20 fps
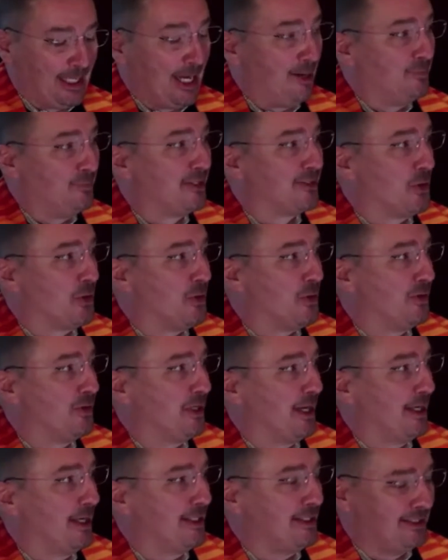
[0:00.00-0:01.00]
his own
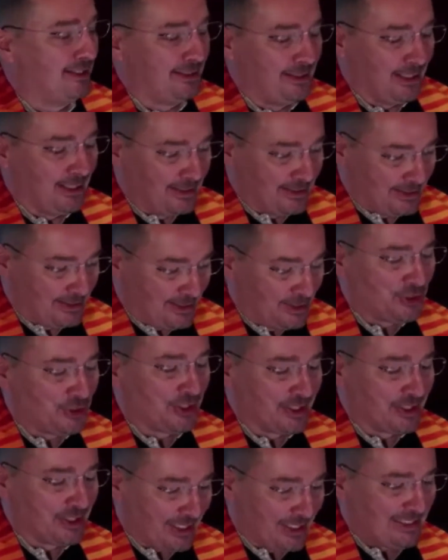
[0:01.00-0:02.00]

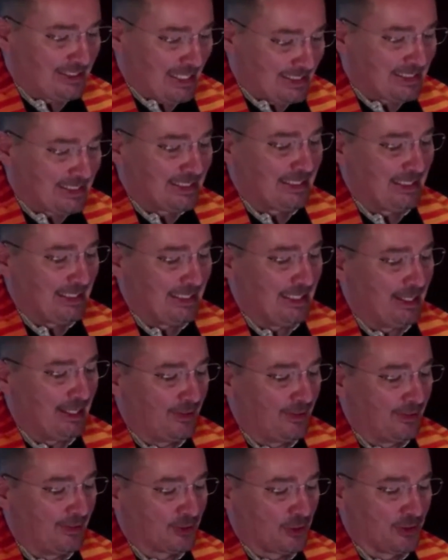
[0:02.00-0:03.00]
Indigenous identity and then
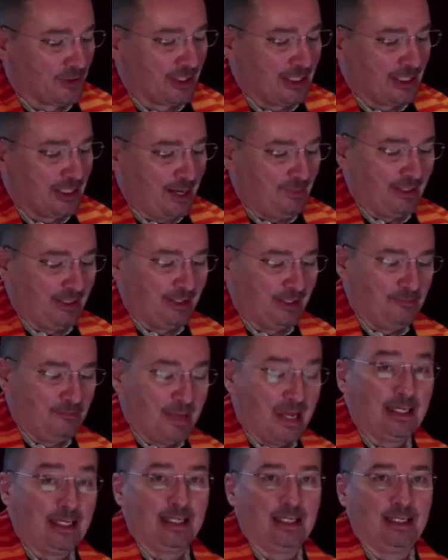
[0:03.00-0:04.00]
started naming the
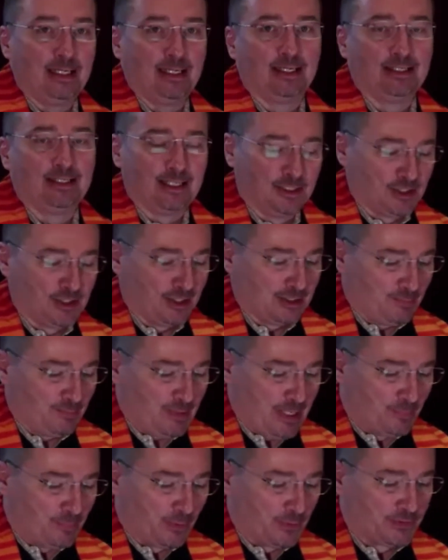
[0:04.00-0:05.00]
many Indigenous
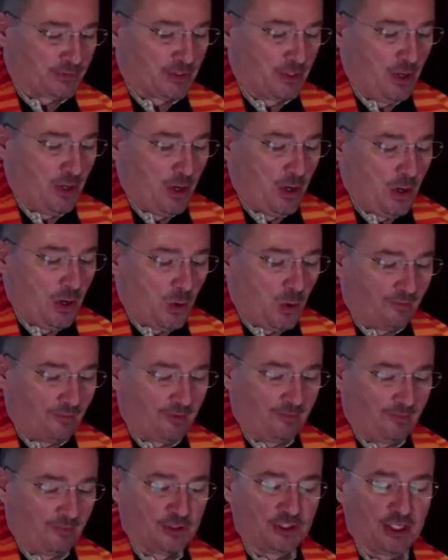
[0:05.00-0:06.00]
peoples who have
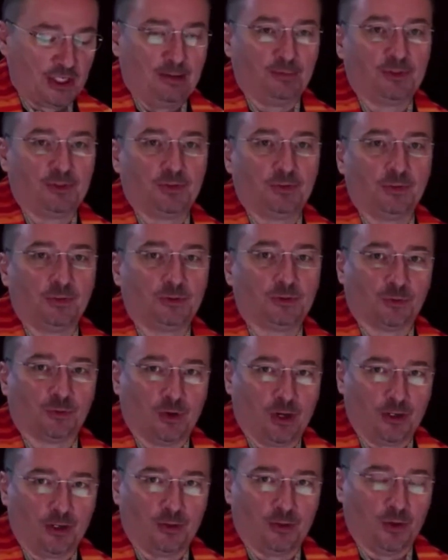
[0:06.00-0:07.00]
given shape to
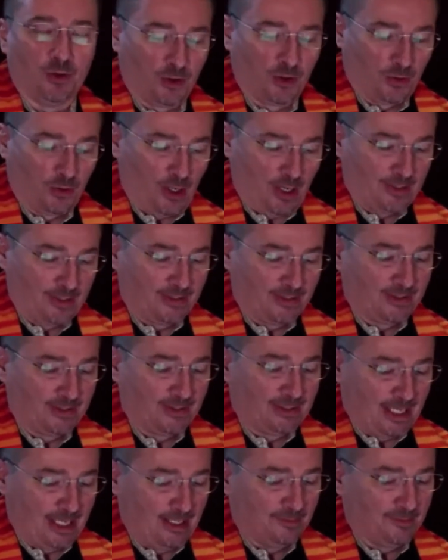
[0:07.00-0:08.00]
Toronto across
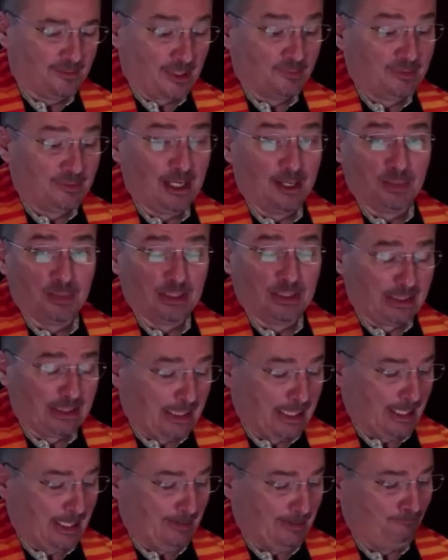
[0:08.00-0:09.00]
some 10
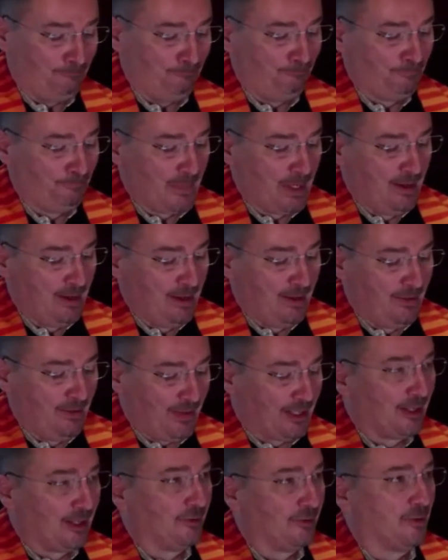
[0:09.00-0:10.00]
millennia,
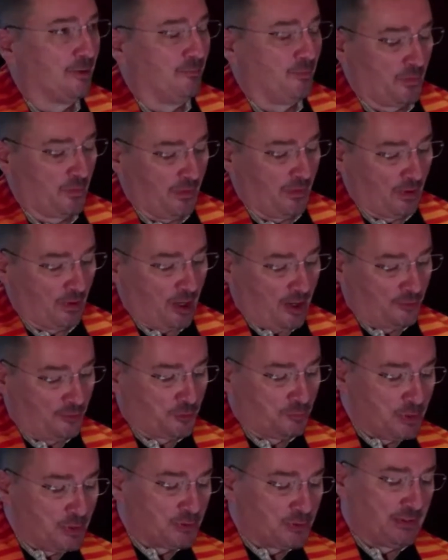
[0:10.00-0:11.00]
thanking them for their
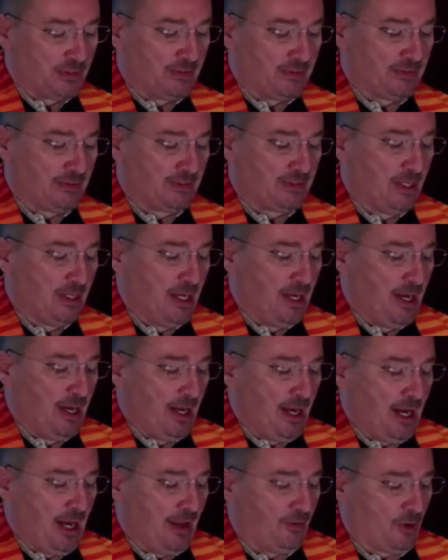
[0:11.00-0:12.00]
contributions
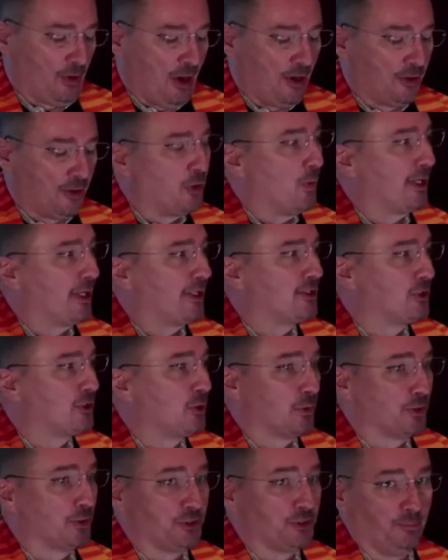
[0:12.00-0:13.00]
and their ongoing
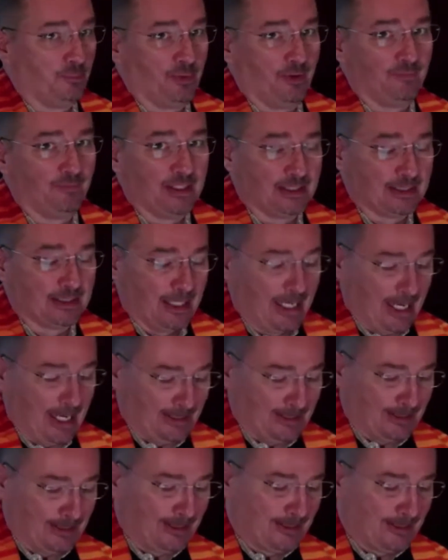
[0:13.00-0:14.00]
stewardship of these lands.